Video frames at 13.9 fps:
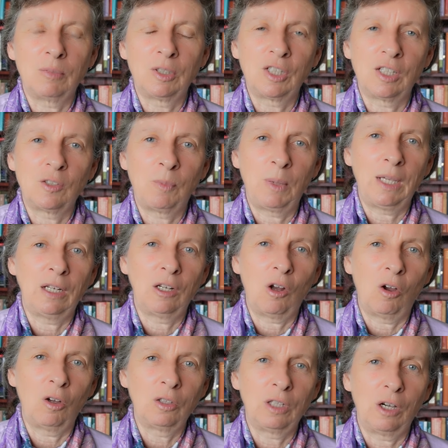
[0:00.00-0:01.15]
which has been an
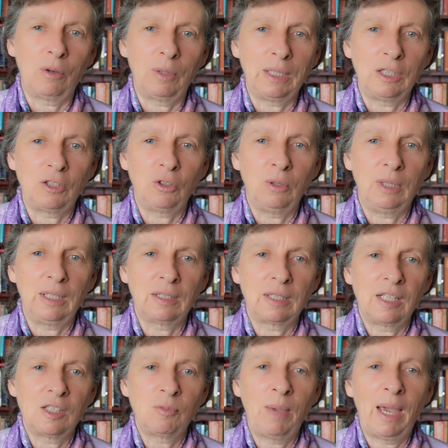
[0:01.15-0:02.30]
ongoing issue in
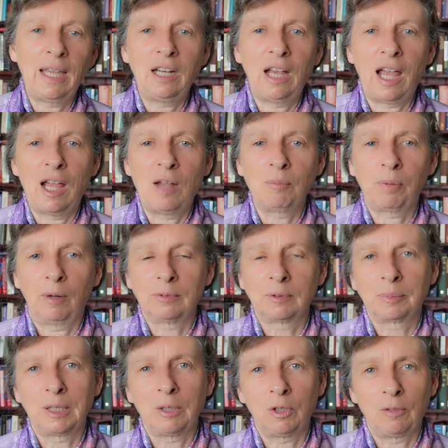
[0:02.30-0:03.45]
Tasmania and
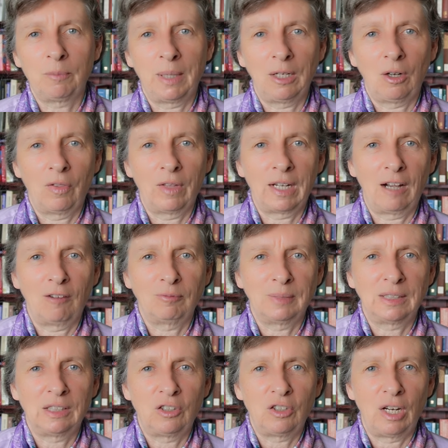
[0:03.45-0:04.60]
probably would have been on the
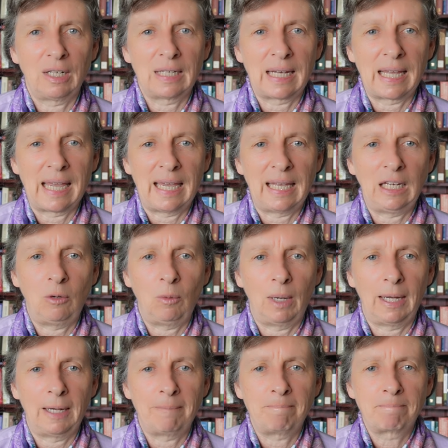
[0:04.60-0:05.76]
government's agenda
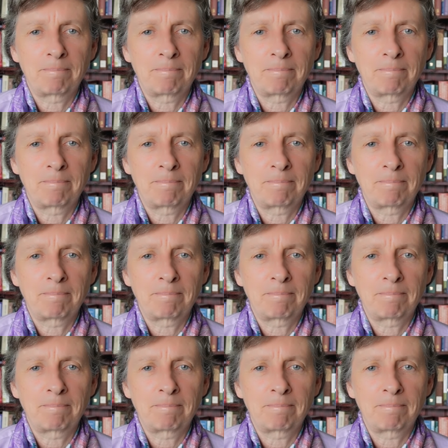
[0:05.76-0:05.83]
anyway.